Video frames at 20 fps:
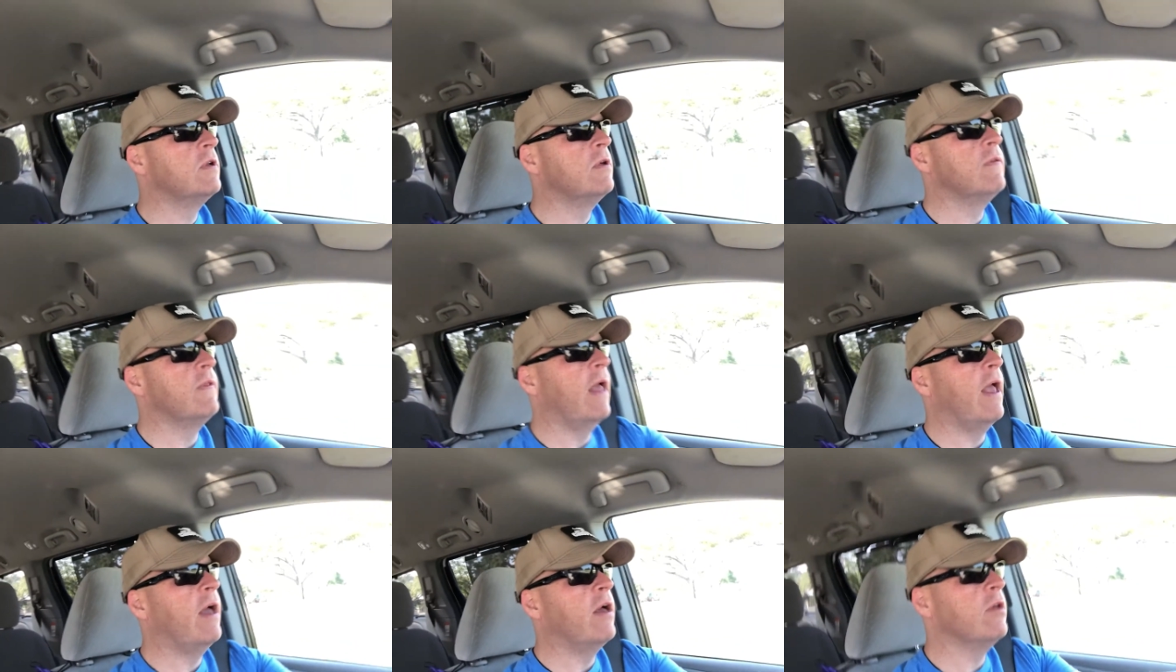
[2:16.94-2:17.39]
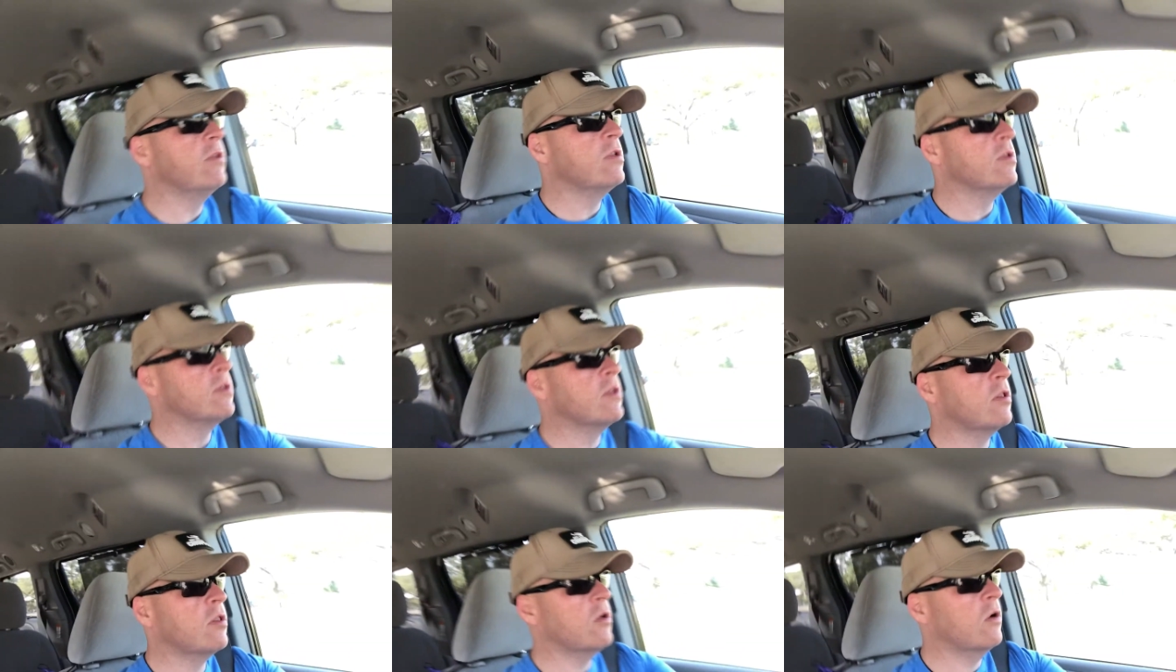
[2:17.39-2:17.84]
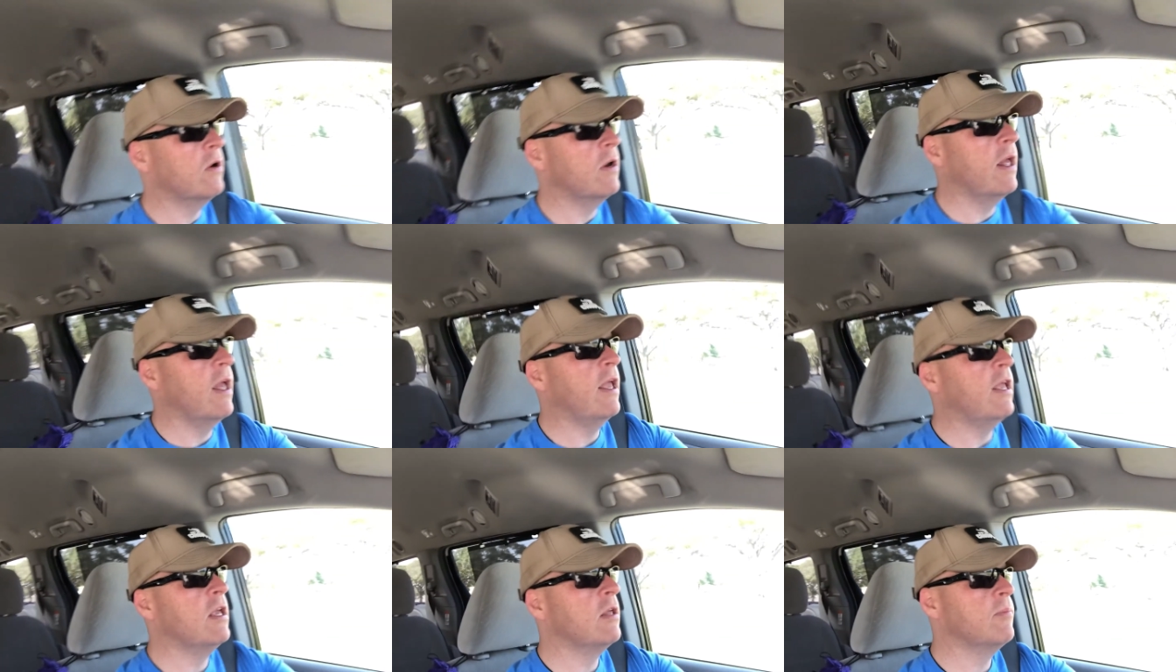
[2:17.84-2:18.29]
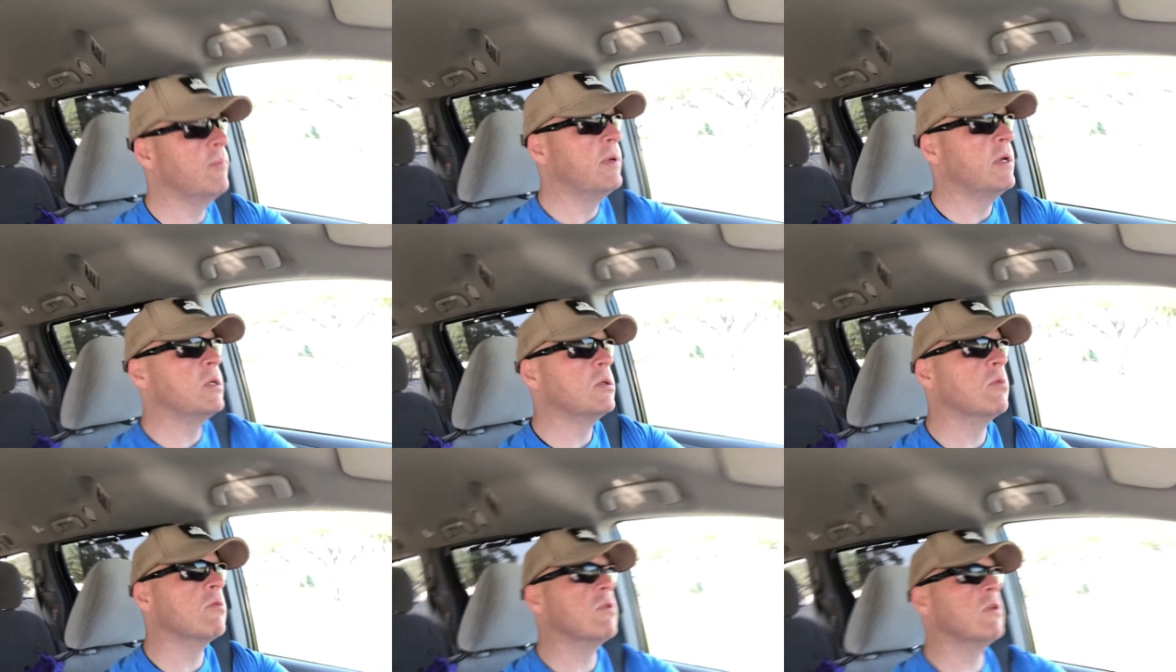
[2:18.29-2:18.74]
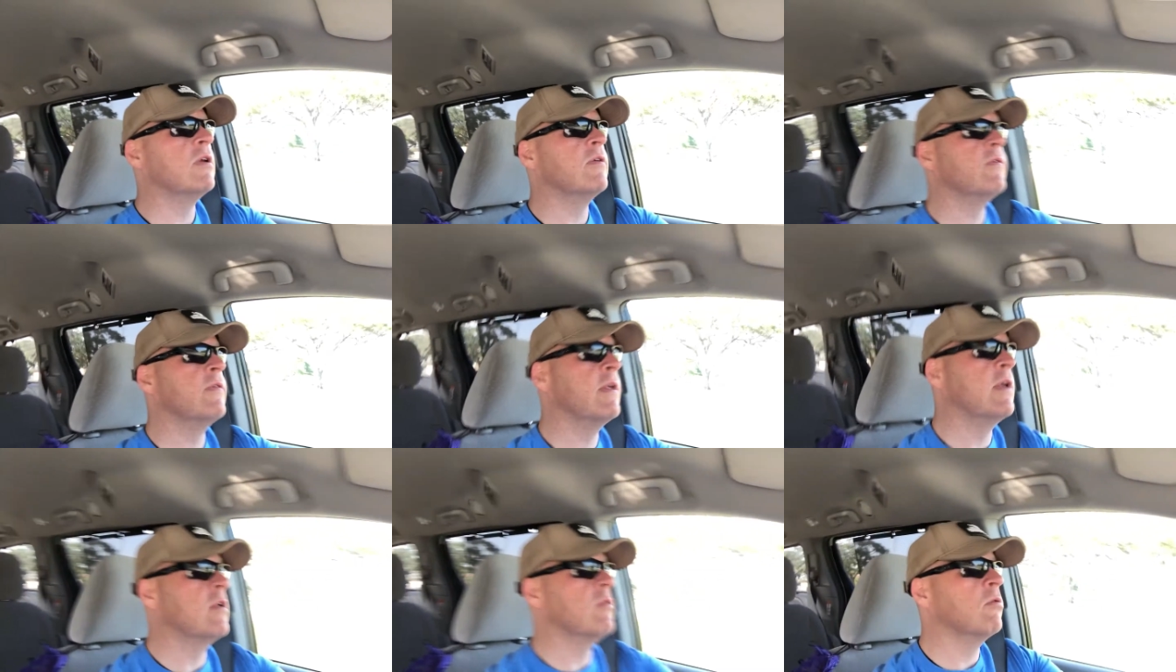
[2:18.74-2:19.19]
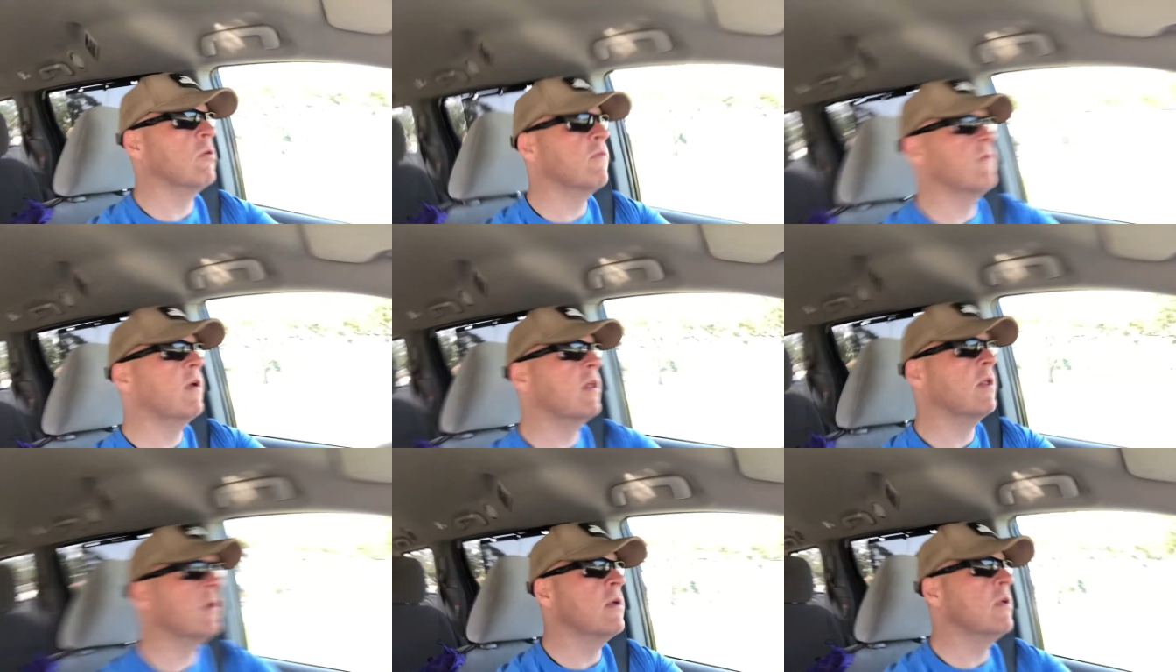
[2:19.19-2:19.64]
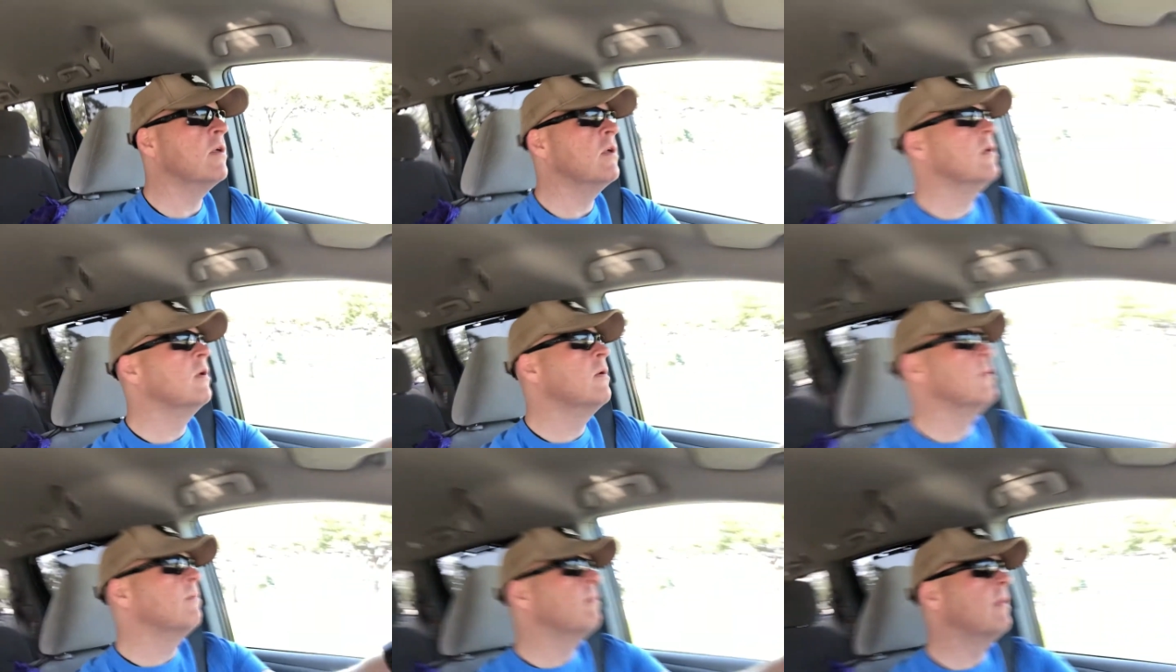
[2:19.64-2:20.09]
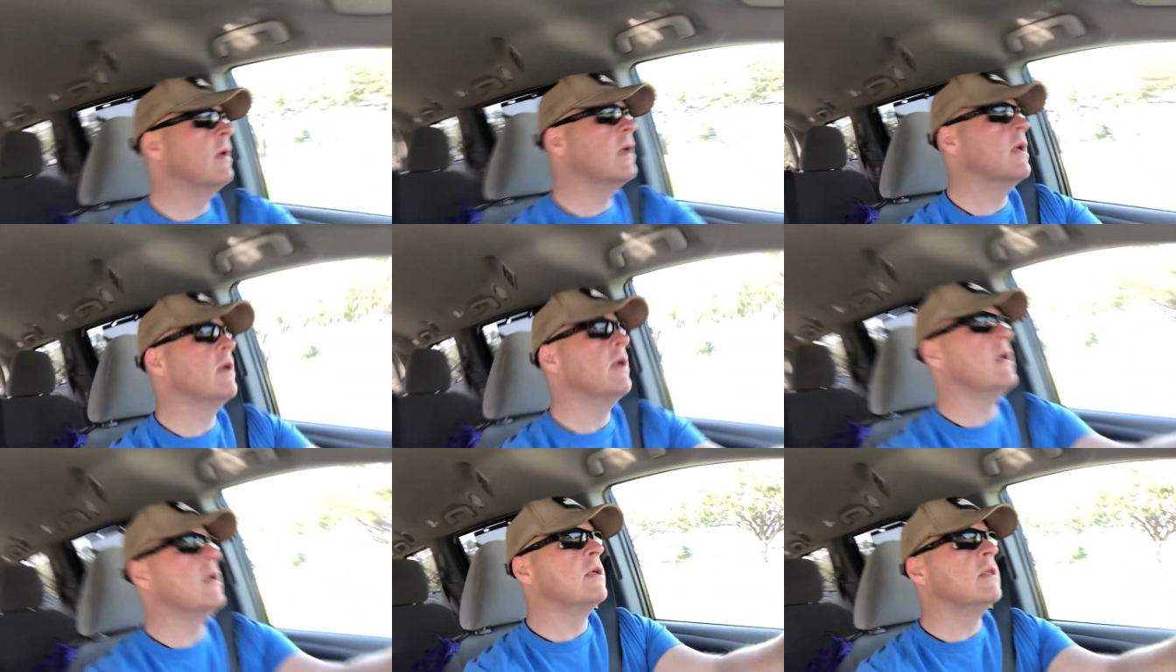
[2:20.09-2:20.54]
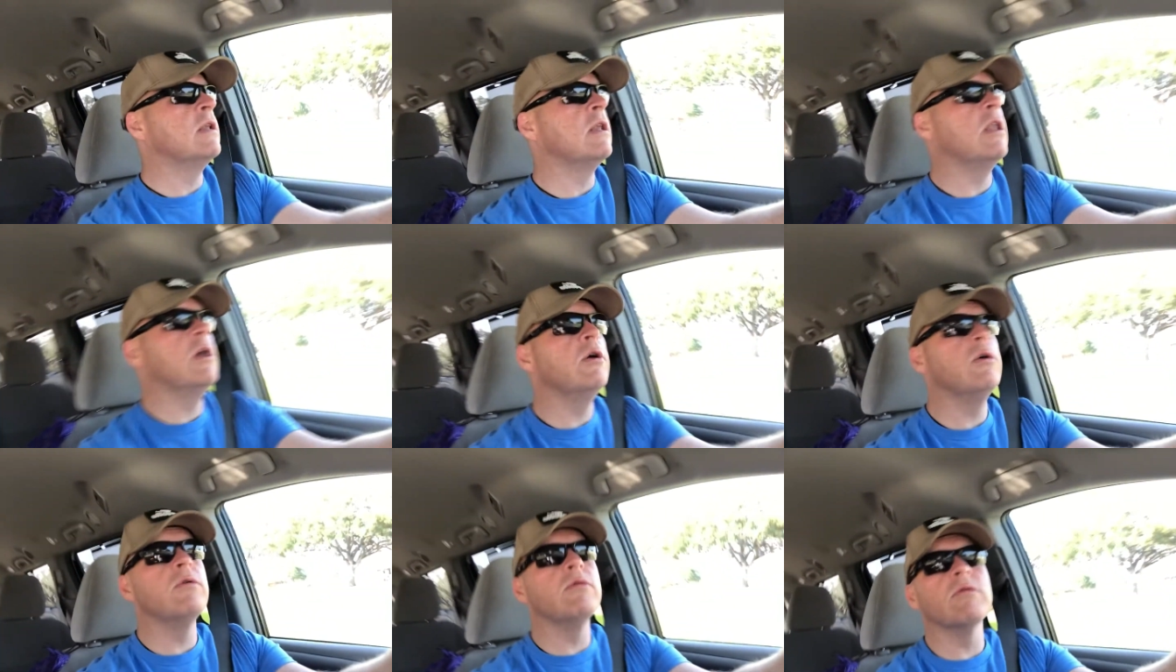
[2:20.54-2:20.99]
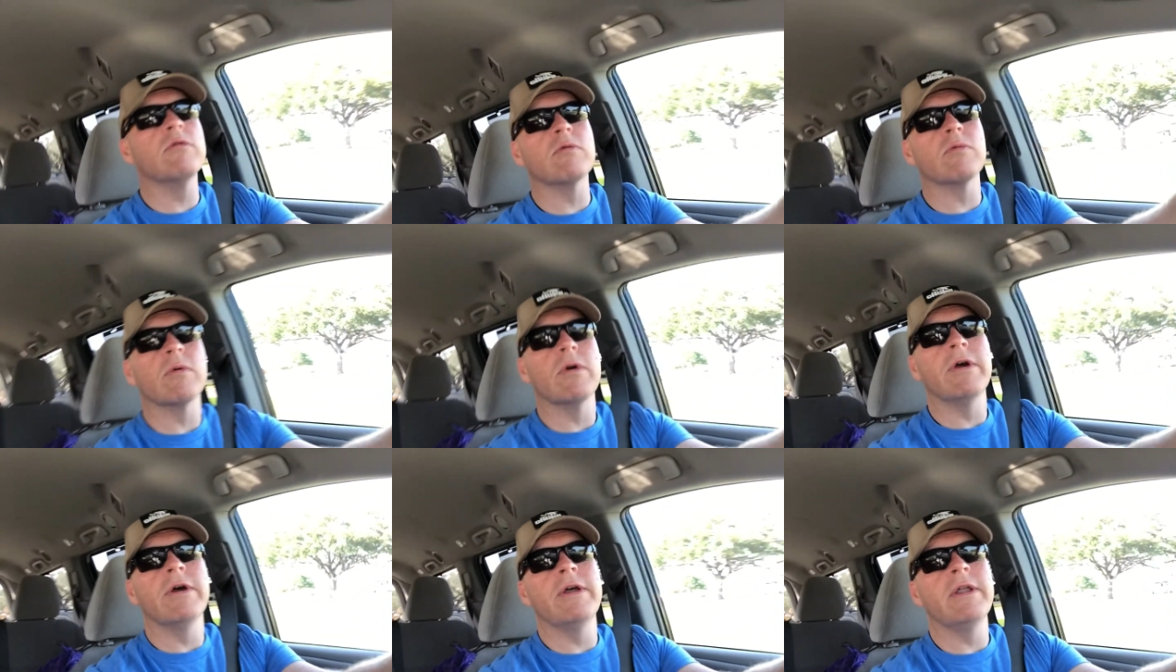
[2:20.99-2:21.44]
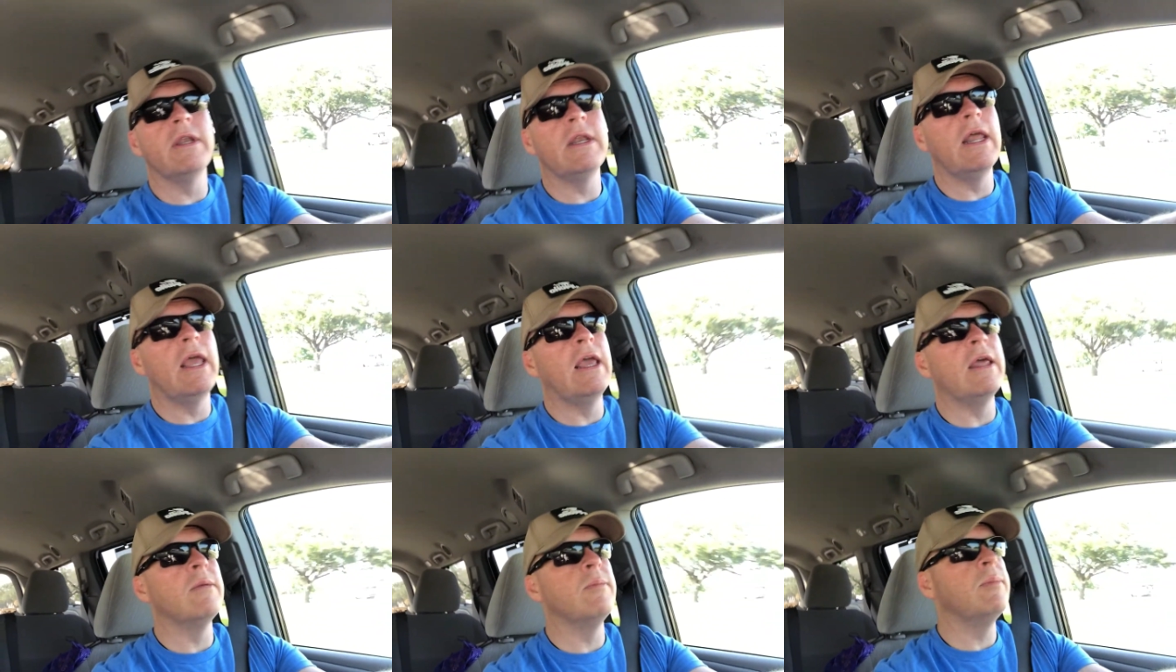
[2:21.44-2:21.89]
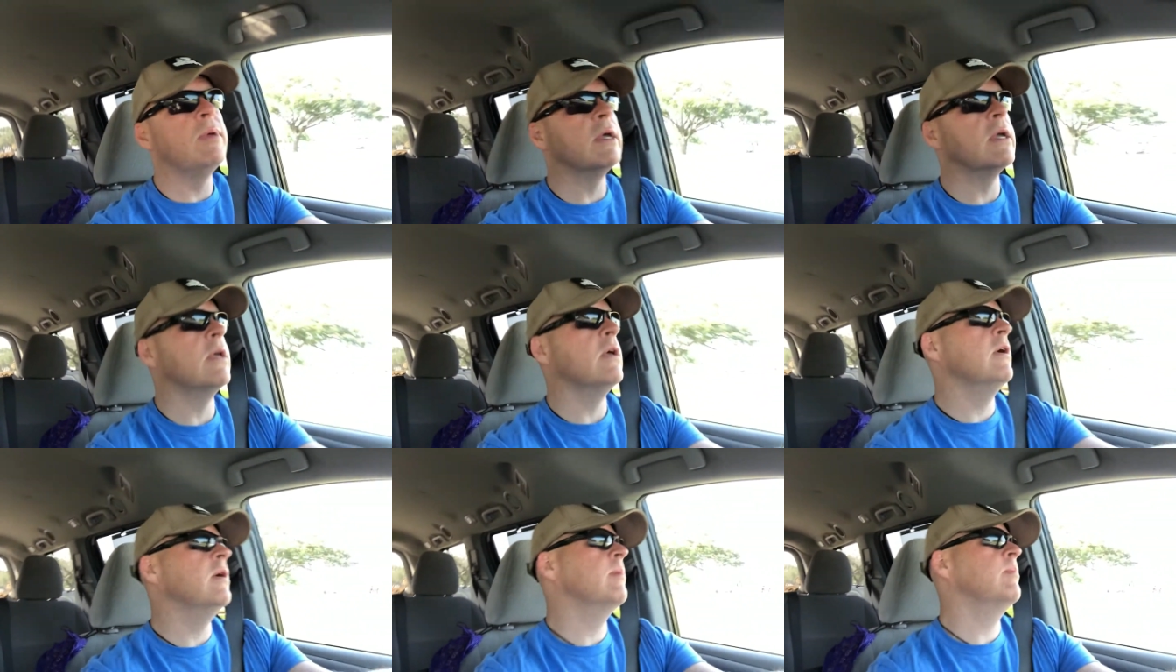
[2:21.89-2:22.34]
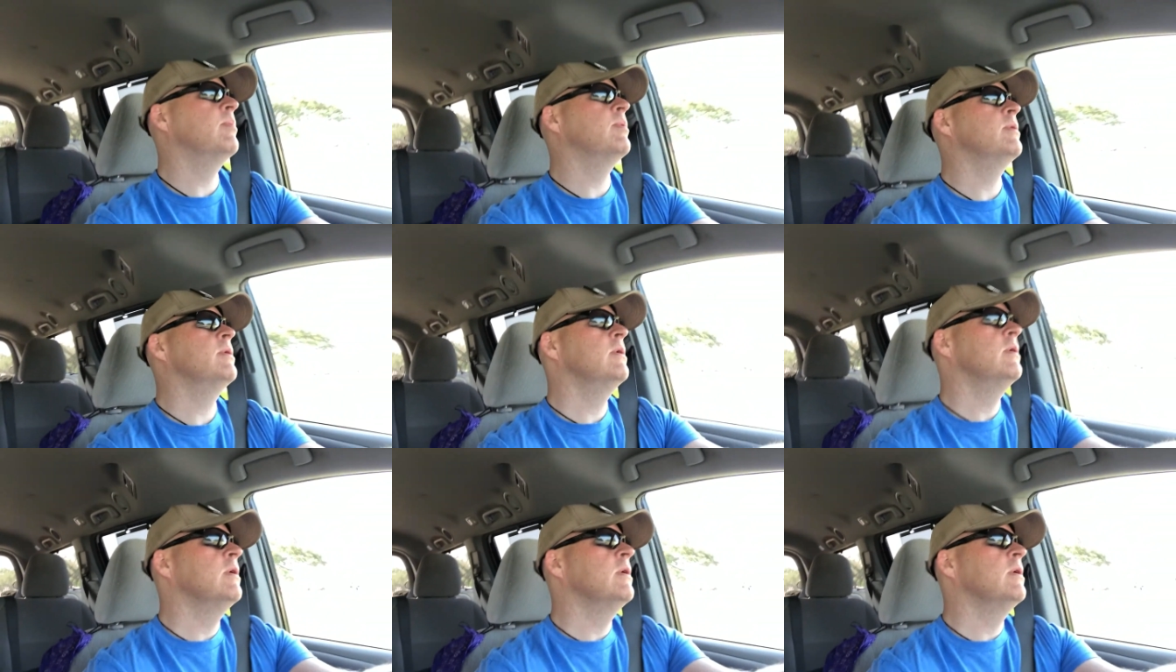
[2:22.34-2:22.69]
to do in the house is to start hanging pictures and everything. So I've got to make a Lowe's run and pick up.